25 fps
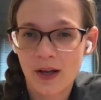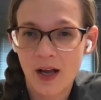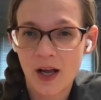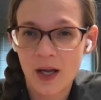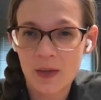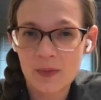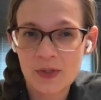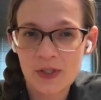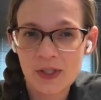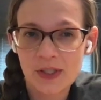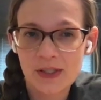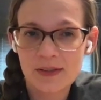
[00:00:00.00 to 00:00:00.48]

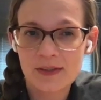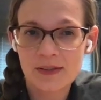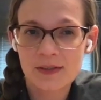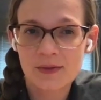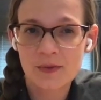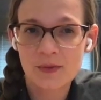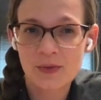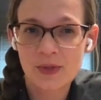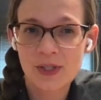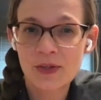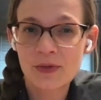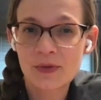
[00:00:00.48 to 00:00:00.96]
option,
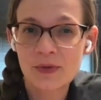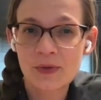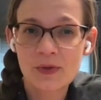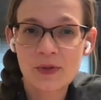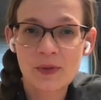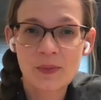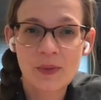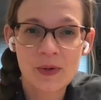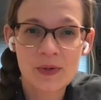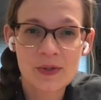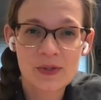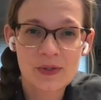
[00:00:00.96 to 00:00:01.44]
read through the
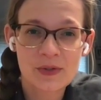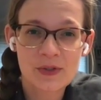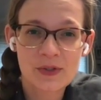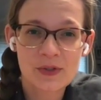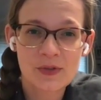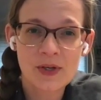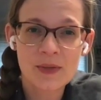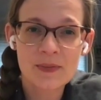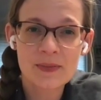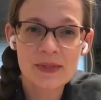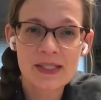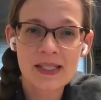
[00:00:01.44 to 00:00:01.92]
poster
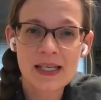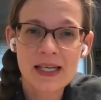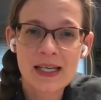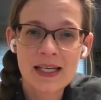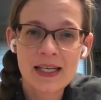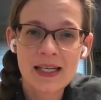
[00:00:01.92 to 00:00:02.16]
script,